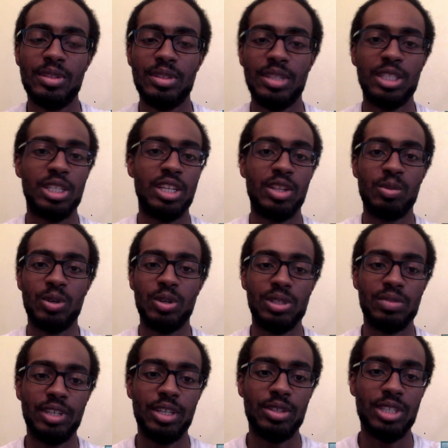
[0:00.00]
It's another one of
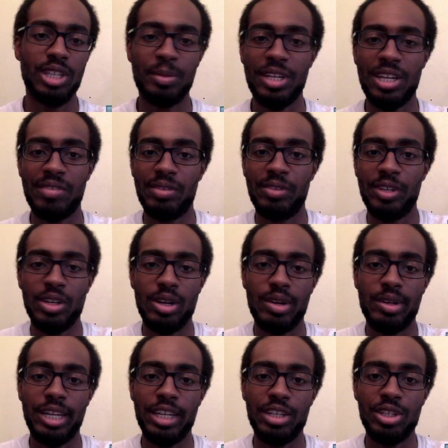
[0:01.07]
those videos. I mean, every video I
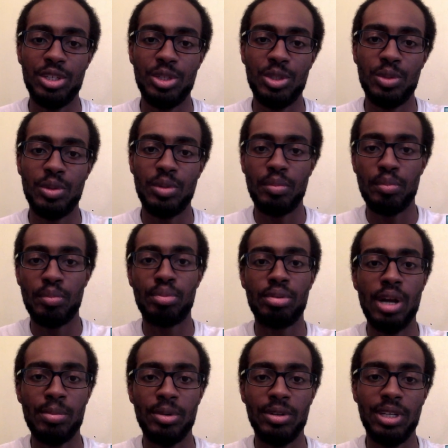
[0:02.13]
would like to do
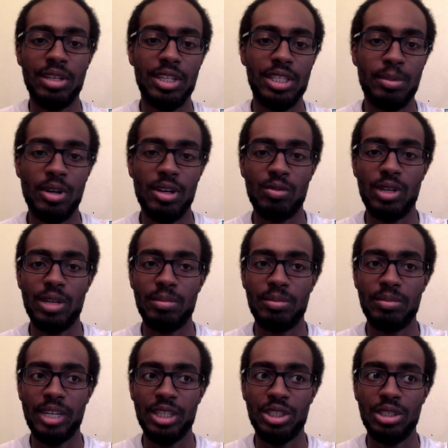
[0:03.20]
properly. That's part of why
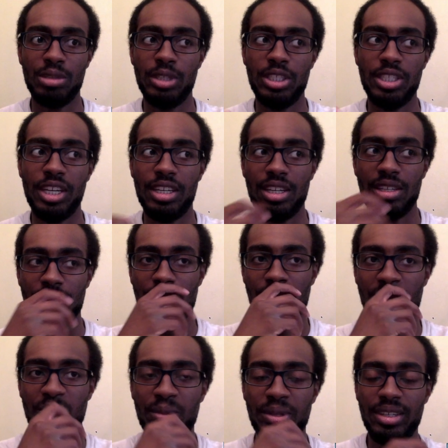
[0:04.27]
I'm actually retaking
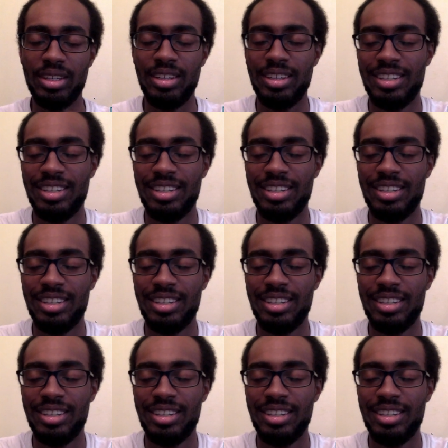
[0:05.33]
this. But